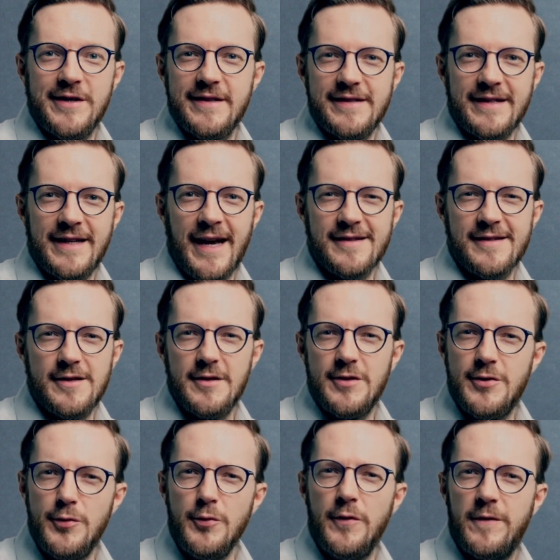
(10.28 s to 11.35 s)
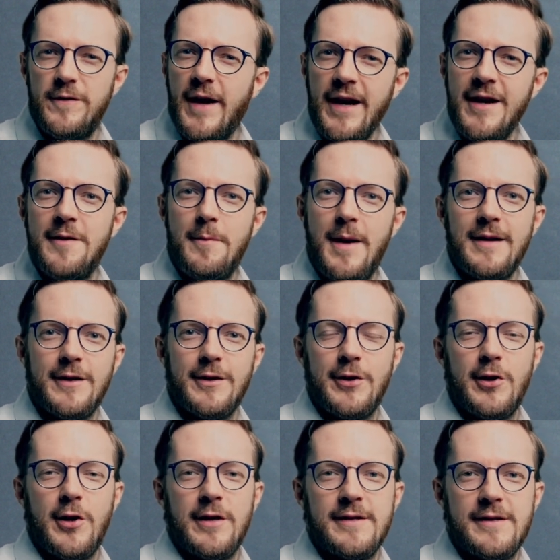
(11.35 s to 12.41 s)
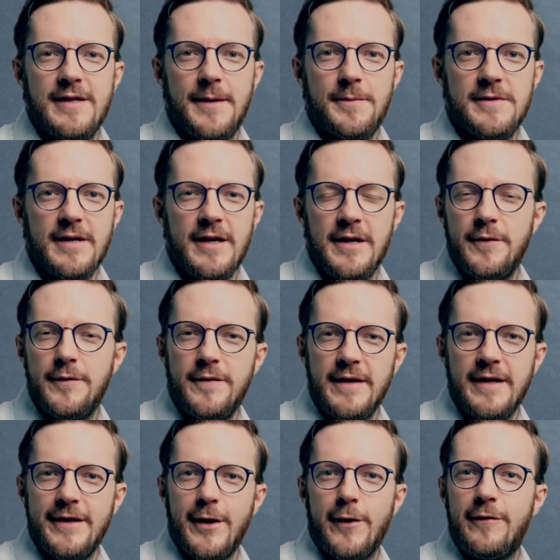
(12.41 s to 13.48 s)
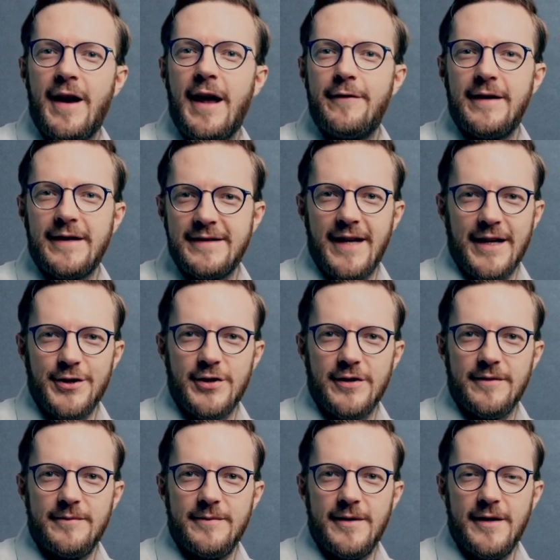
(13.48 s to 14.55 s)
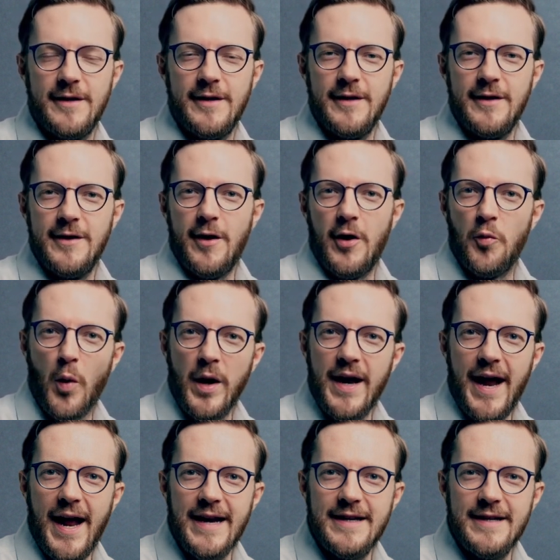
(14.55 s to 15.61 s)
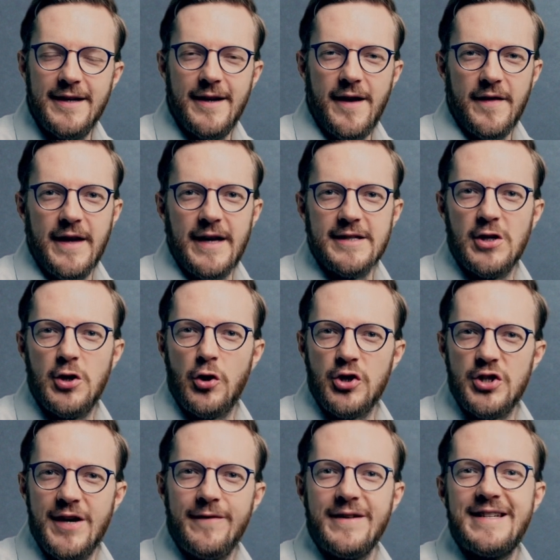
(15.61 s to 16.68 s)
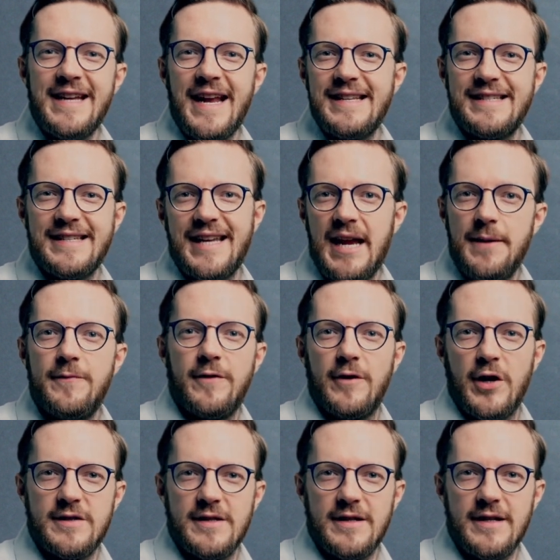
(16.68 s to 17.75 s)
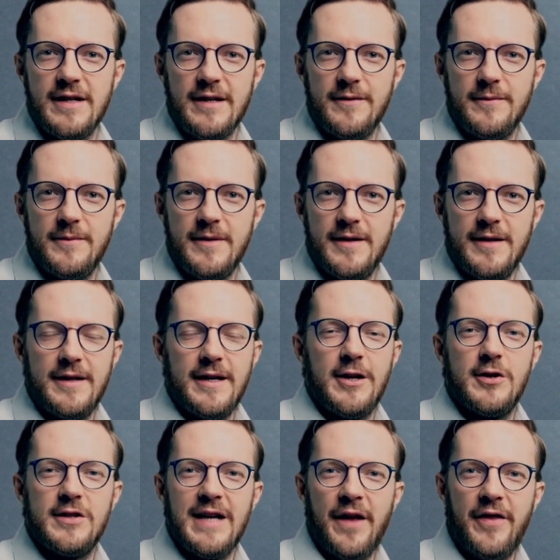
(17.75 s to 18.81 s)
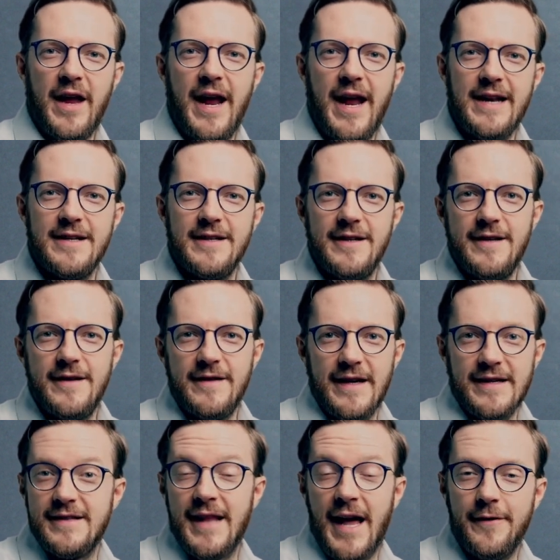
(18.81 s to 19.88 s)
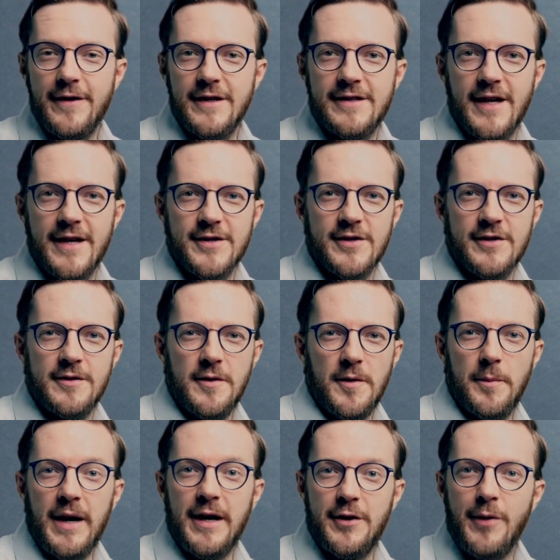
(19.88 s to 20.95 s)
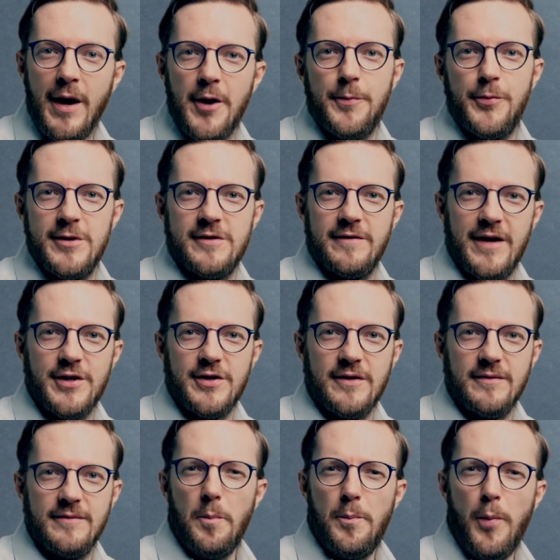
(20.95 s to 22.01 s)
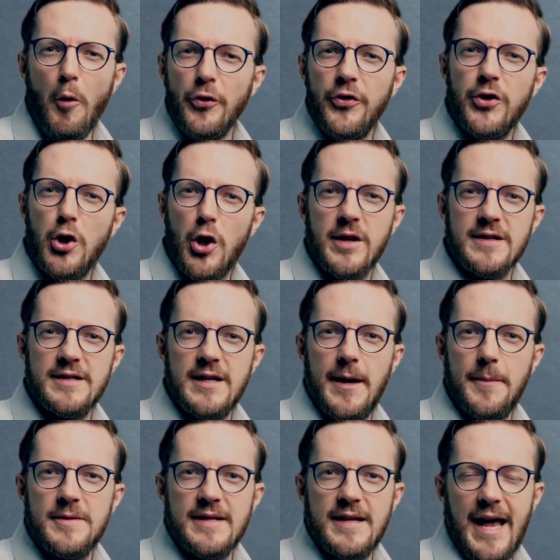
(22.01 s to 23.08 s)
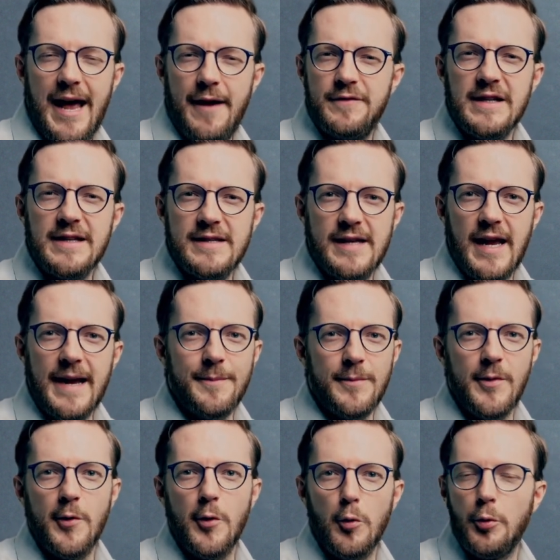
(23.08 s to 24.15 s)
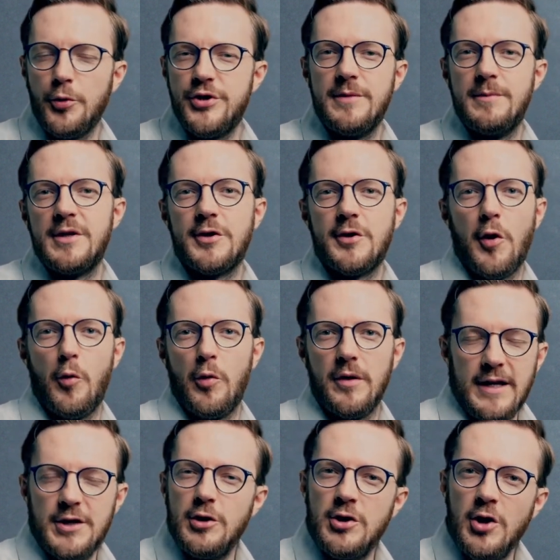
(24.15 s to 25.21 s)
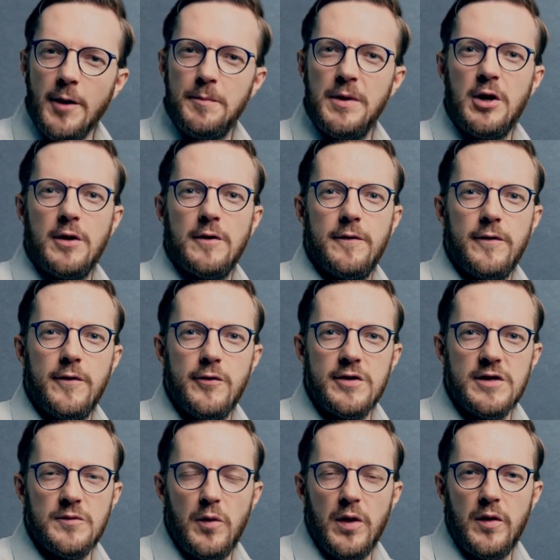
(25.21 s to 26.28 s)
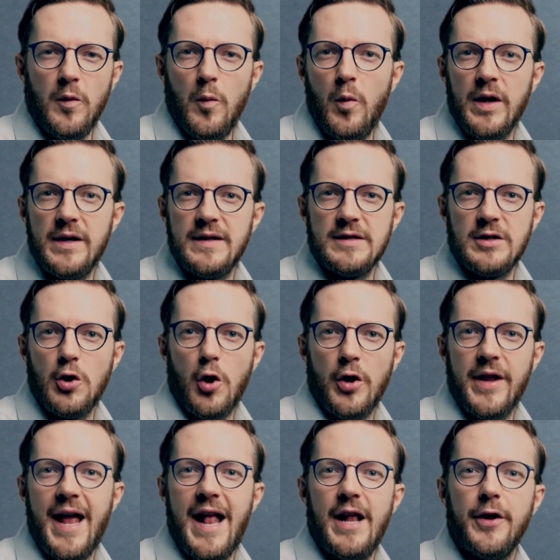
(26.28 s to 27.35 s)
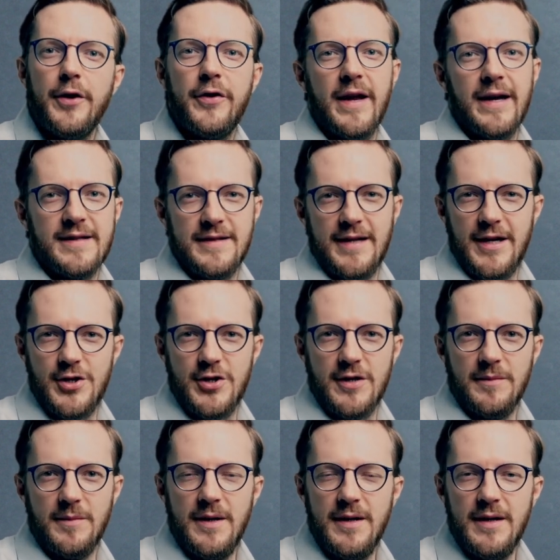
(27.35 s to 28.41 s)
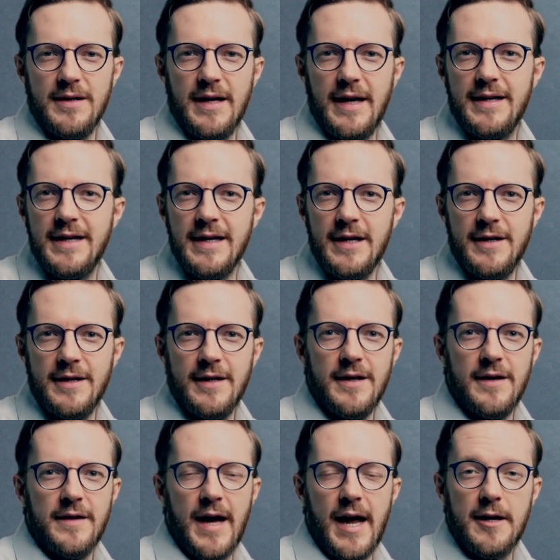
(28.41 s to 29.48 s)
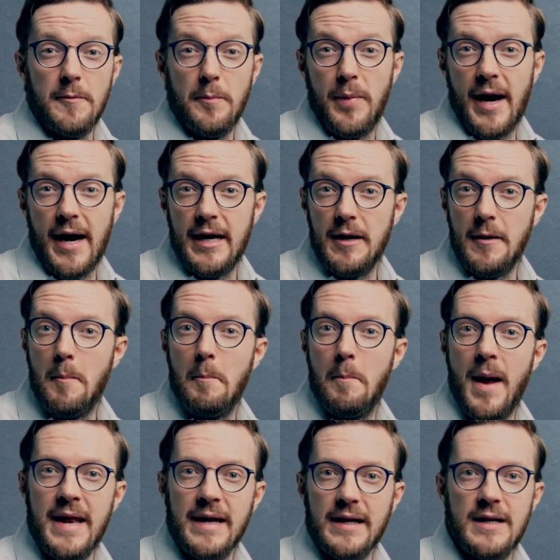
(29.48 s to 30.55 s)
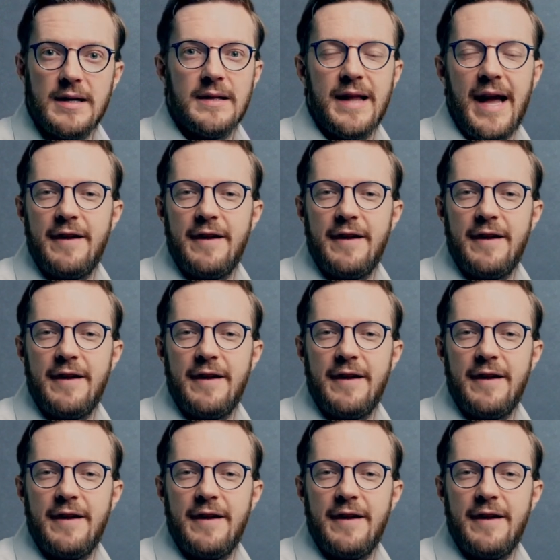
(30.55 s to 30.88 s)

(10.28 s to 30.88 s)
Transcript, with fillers: to discuss two fundamental concepts in the field of life extension. On one hand, there's longevity escape velocity, and on the other hand, there's life extension by cryopreservation. So both concepts have the same ultimate goal. They should not be confused with what is called health extension, the idea that by medical